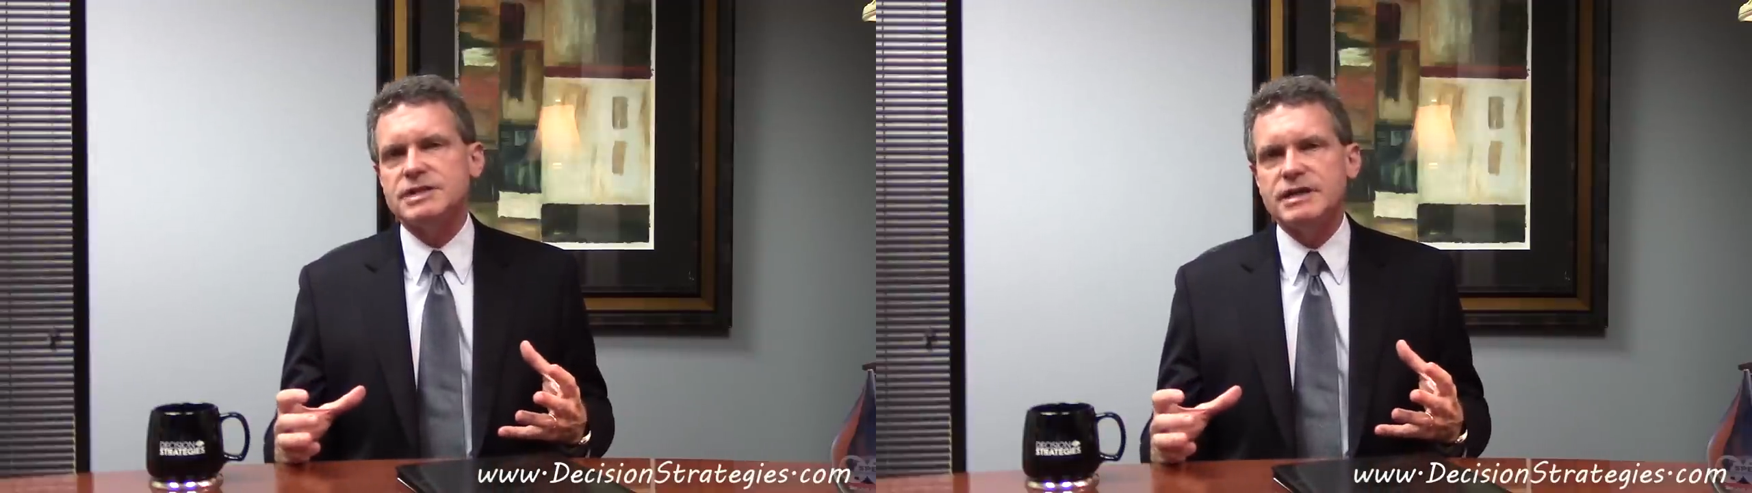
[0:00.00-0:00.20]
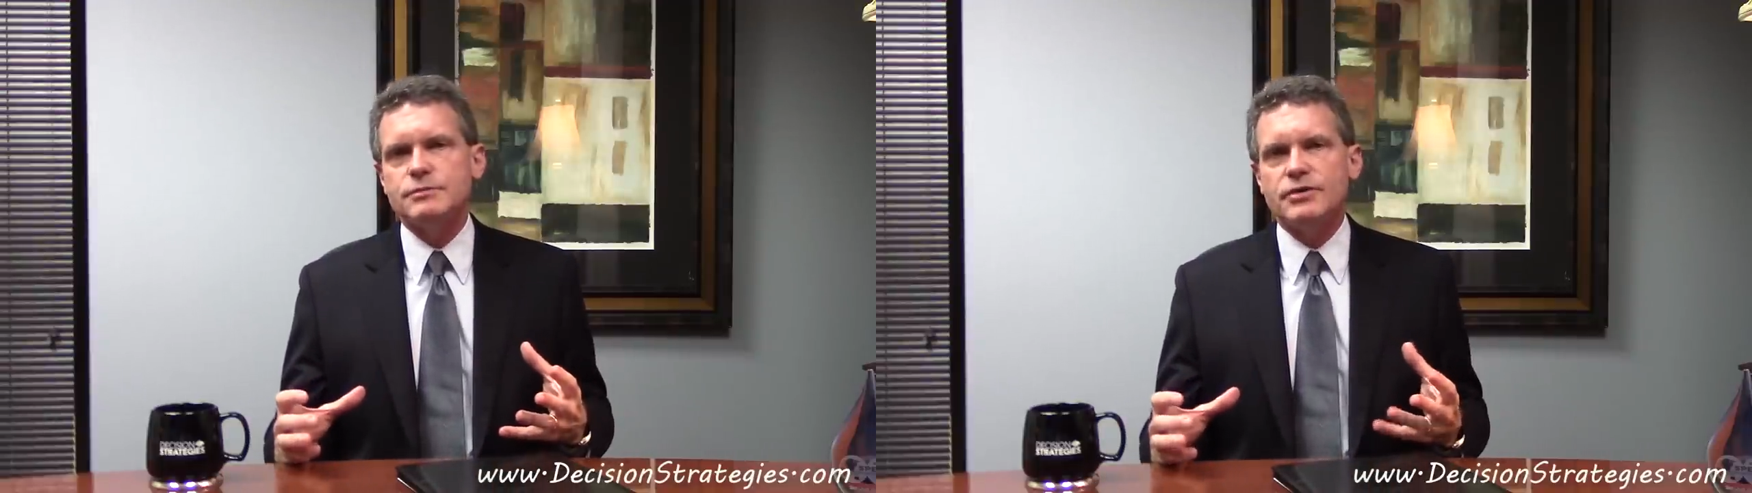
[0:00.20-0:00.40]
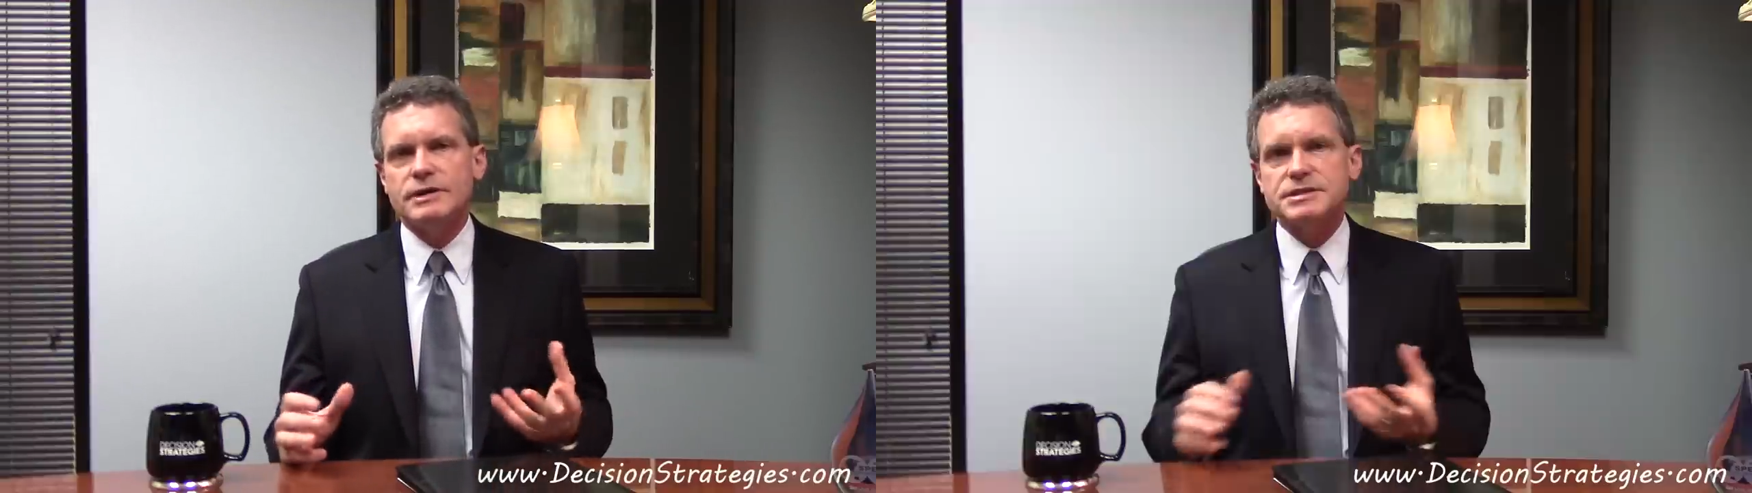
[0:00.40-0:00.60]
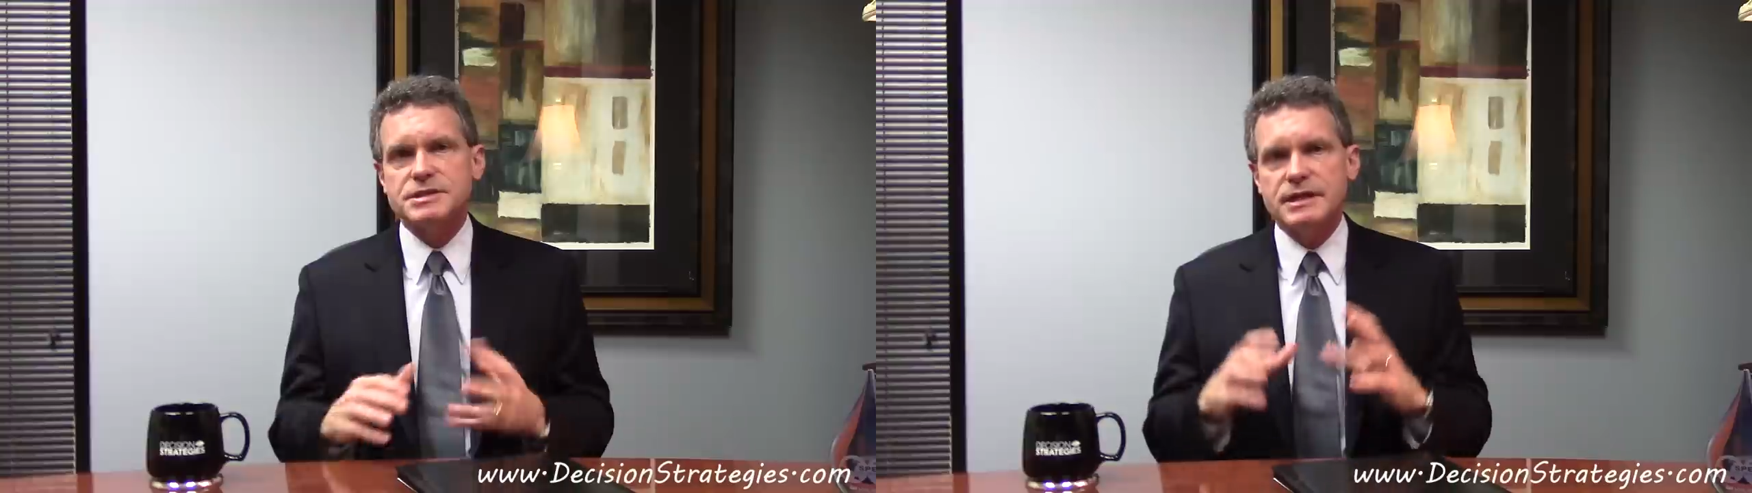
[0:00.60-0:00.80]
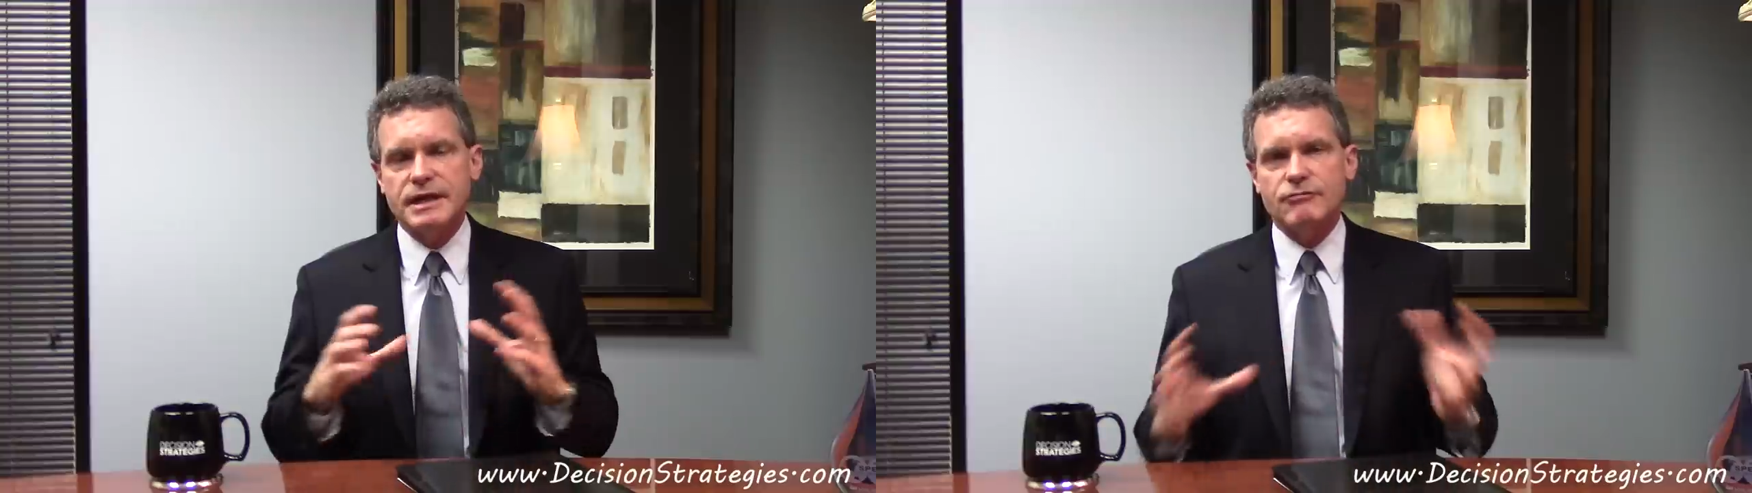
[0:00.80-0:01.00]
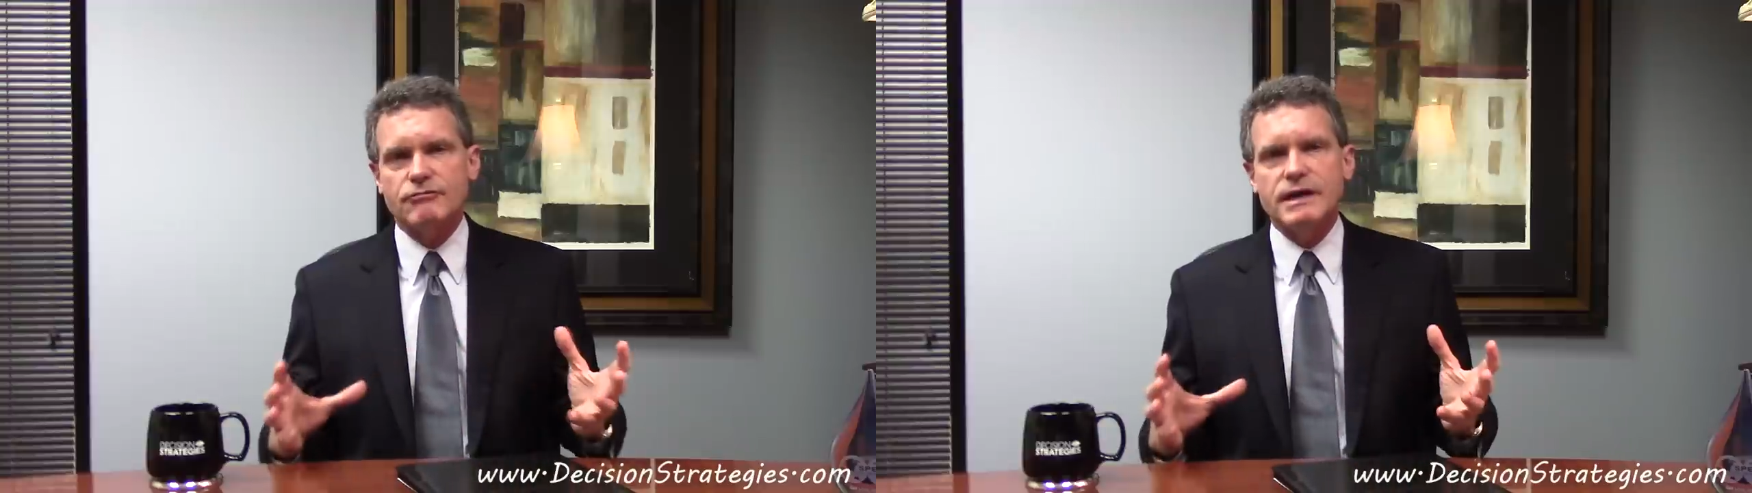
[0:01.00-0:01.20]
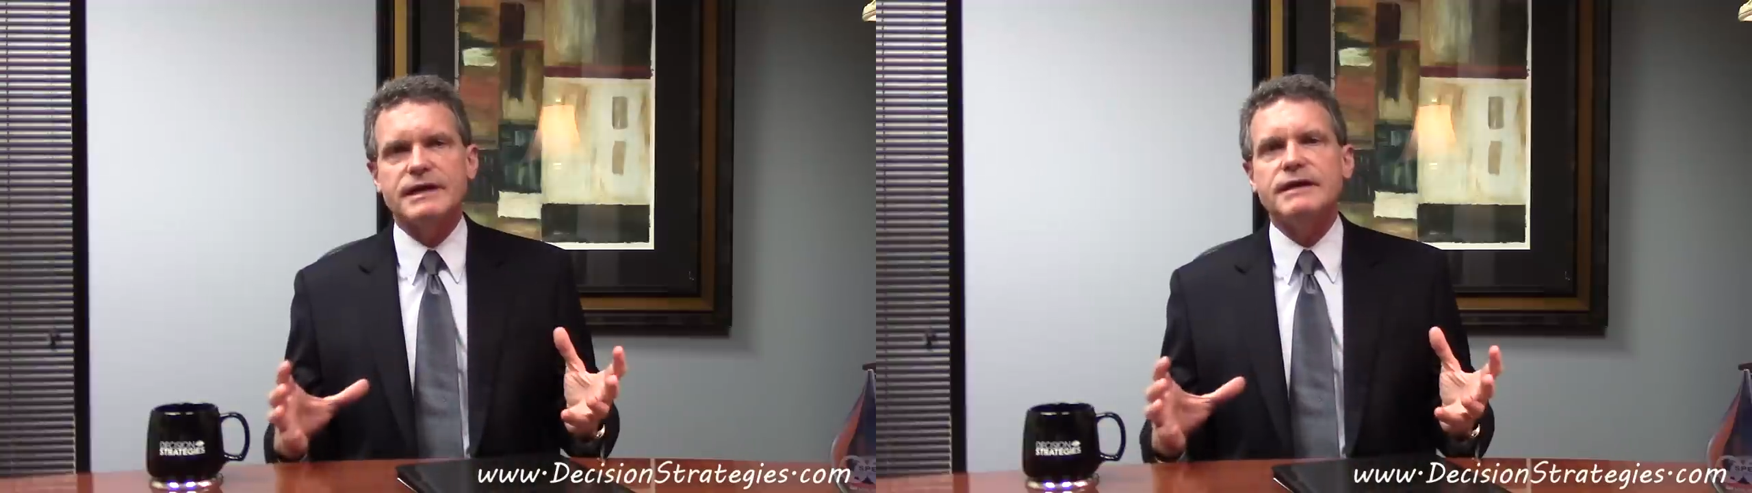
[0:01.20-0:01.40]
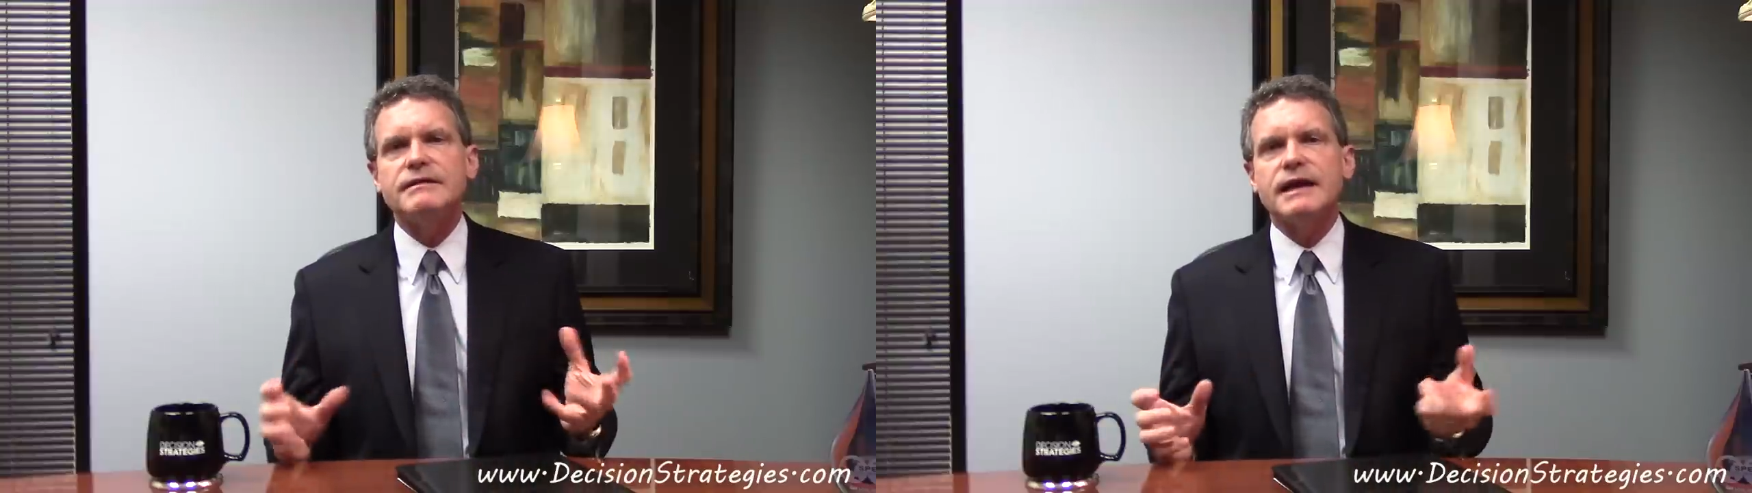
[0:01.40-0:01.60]
inputs, and
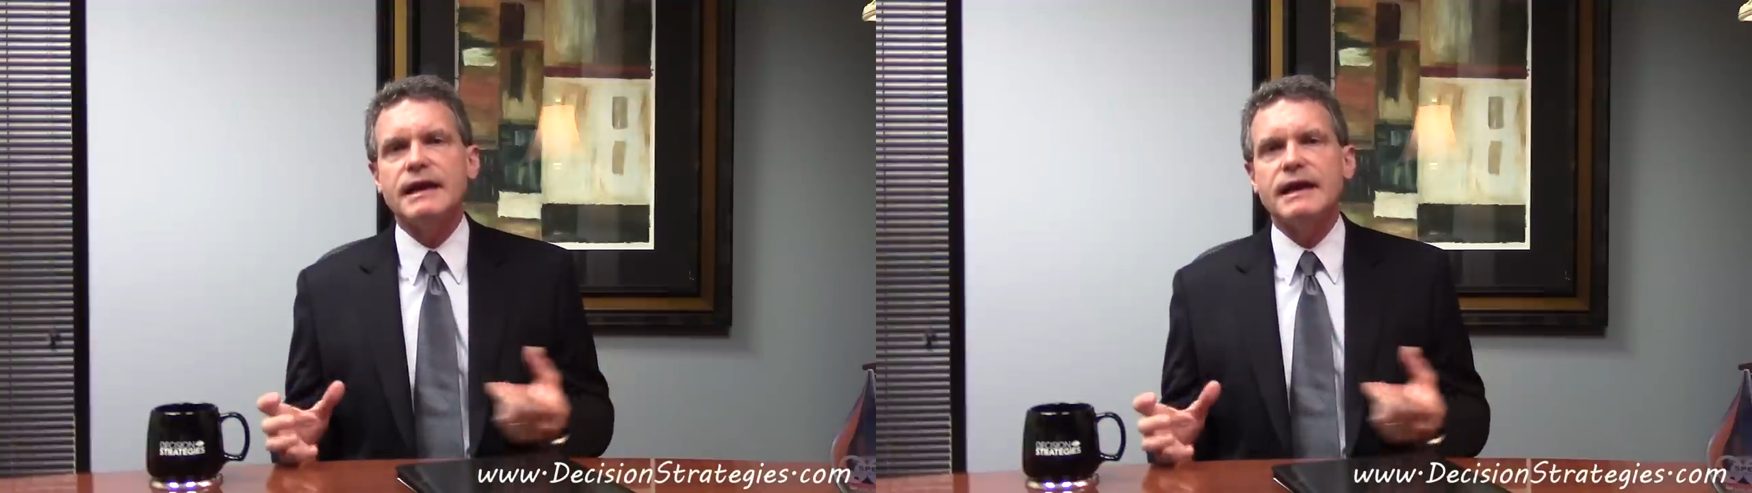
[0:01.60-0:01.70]
run it,